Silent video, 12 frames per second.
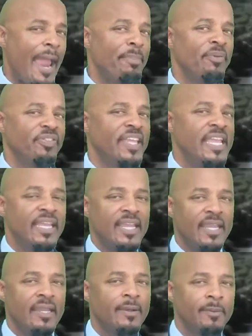type of
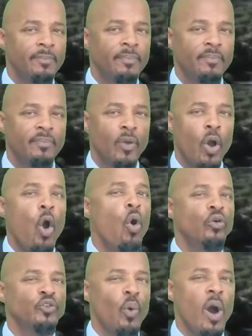thinking
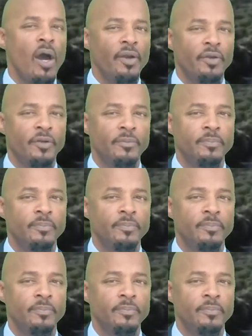holds water?